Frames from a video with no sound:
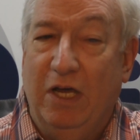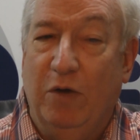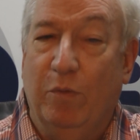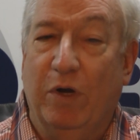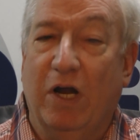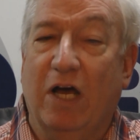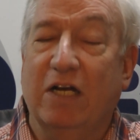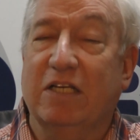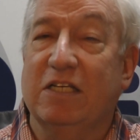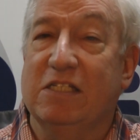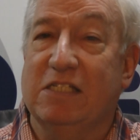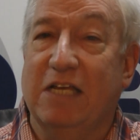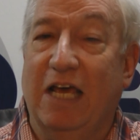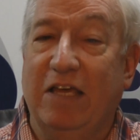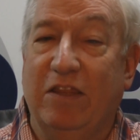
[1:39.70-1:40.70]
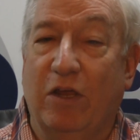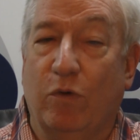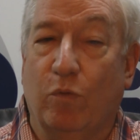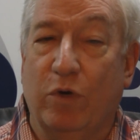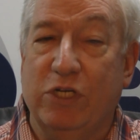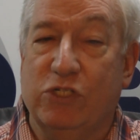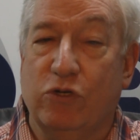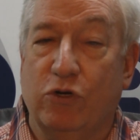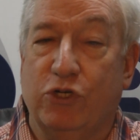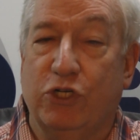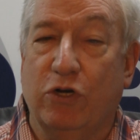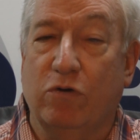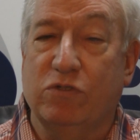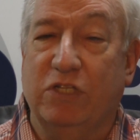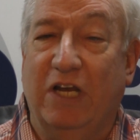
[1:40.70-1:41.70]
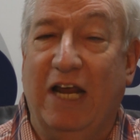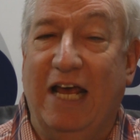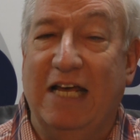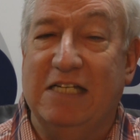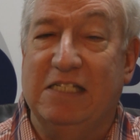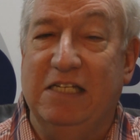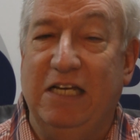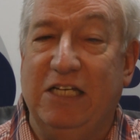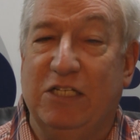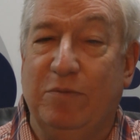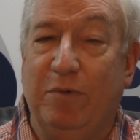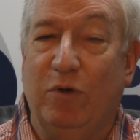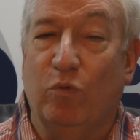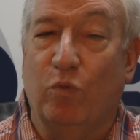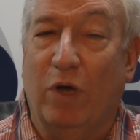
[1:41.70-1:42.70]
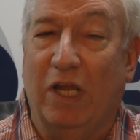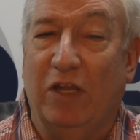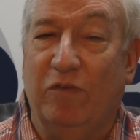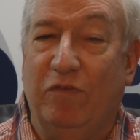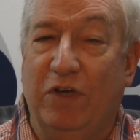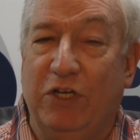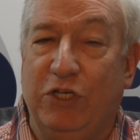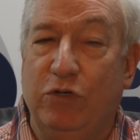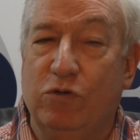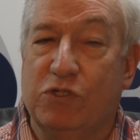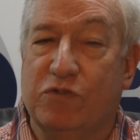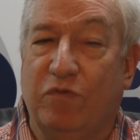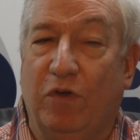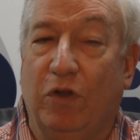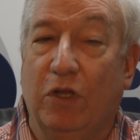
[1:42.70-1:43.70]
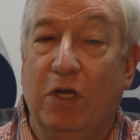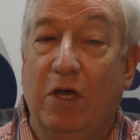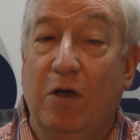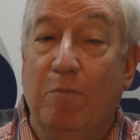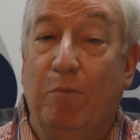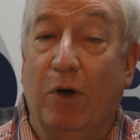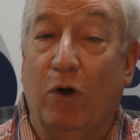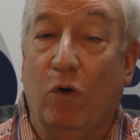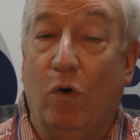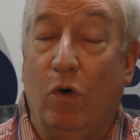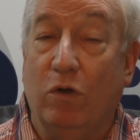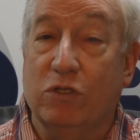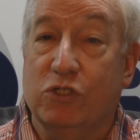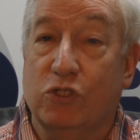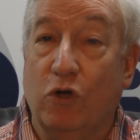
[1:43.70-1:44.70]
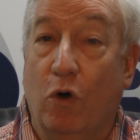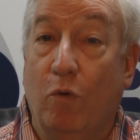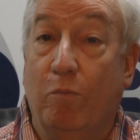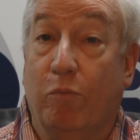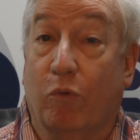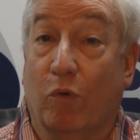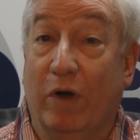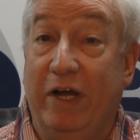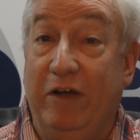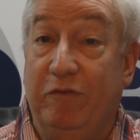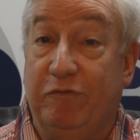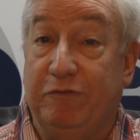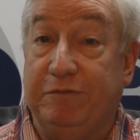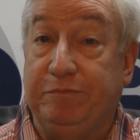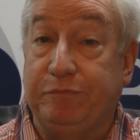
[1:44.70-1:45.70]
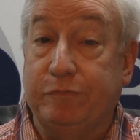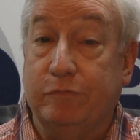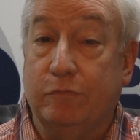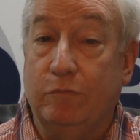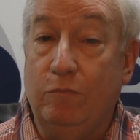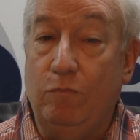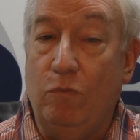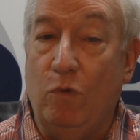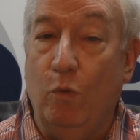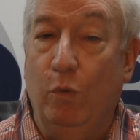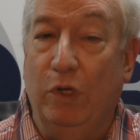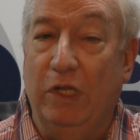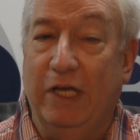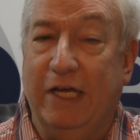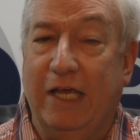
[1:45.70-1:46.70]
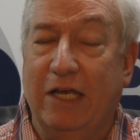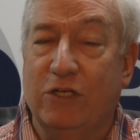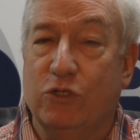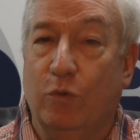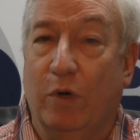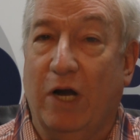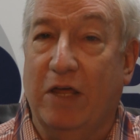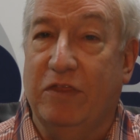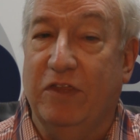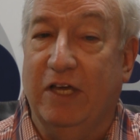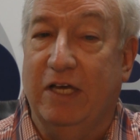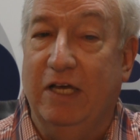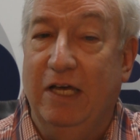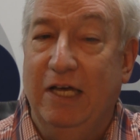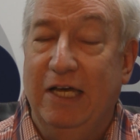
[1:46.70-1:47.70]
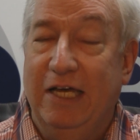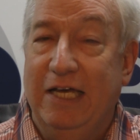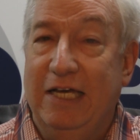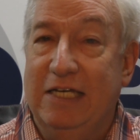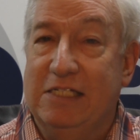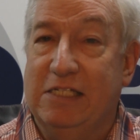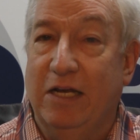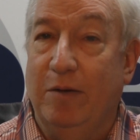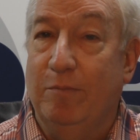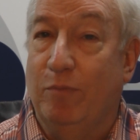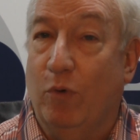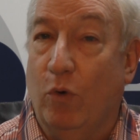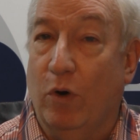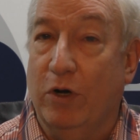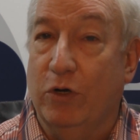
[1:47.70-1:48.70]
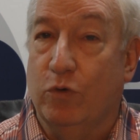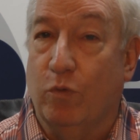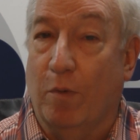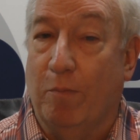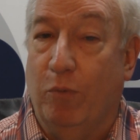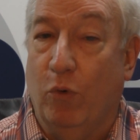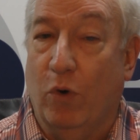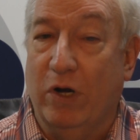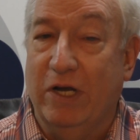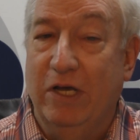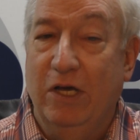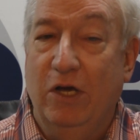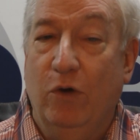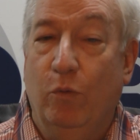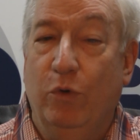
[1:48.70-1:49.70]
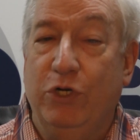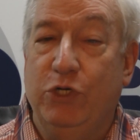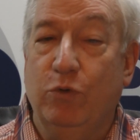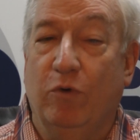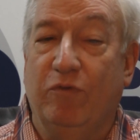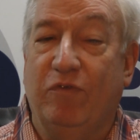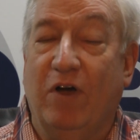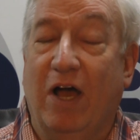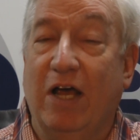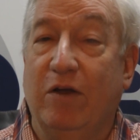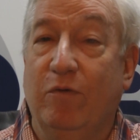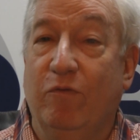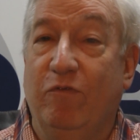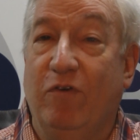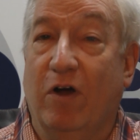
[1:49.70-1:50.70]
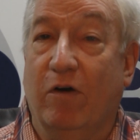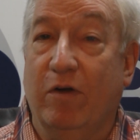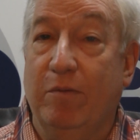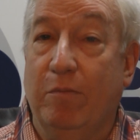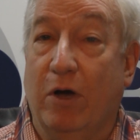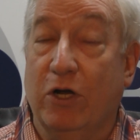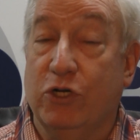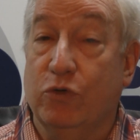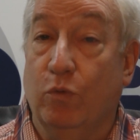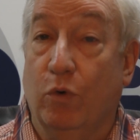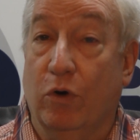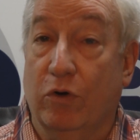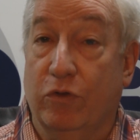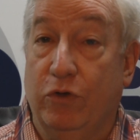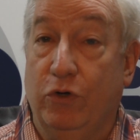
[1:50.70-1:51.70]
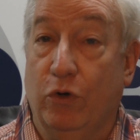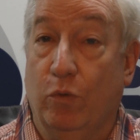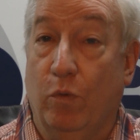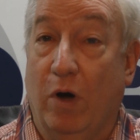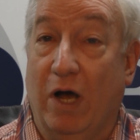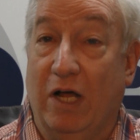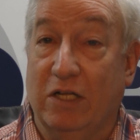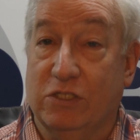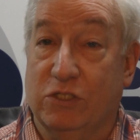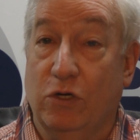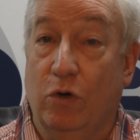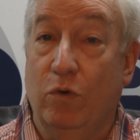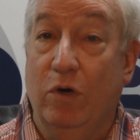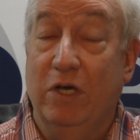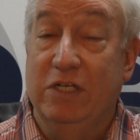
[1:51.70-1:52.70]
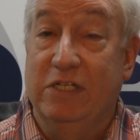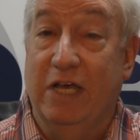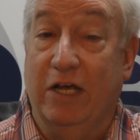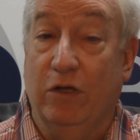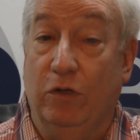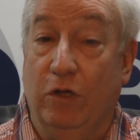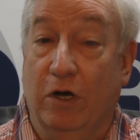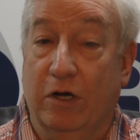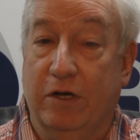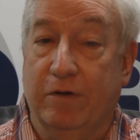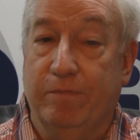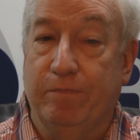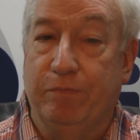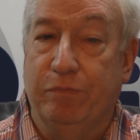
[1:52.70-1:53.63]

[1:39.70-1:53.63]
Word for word: He went on to say that research shows that ads need to be relevant, useful, but also brief. We're linking to what I think is an important report, which you will find very much worth your while. So take a look.